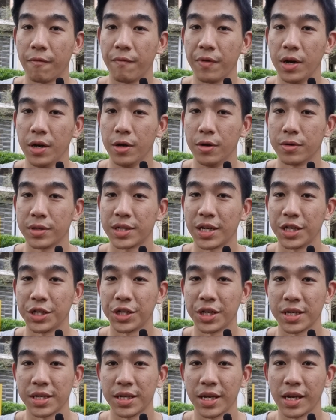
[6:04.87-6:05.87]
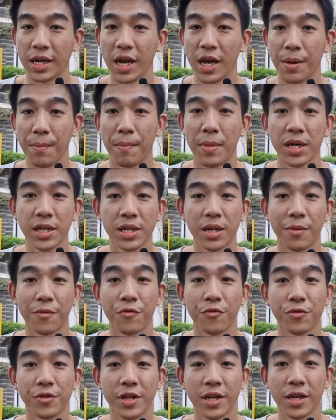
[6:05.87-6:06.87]
video suggesting a muscle up
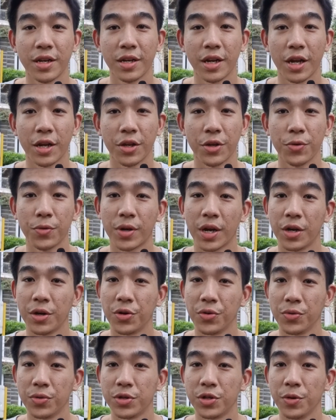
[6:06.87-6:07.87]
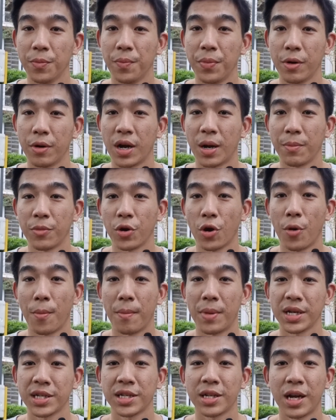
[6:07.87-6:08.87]
routine that you can do to build up your
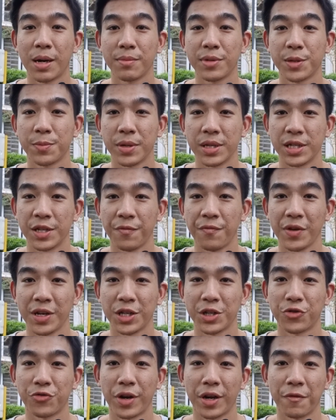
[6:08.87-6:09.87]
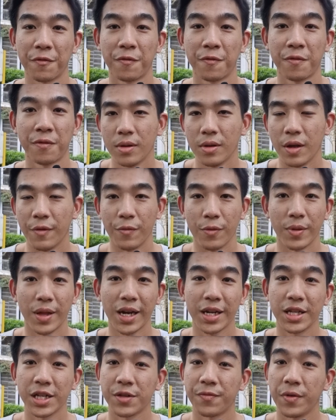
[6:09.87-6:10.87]
muscle up specific strength. If you
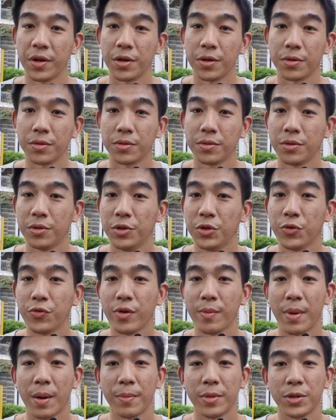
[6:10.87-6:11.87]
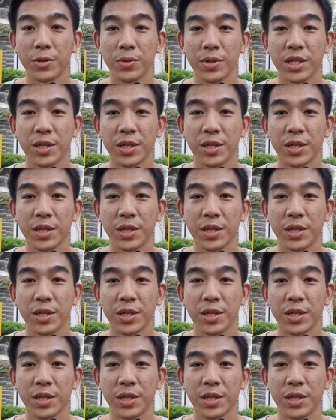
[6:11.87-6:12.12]
like this video, do remember to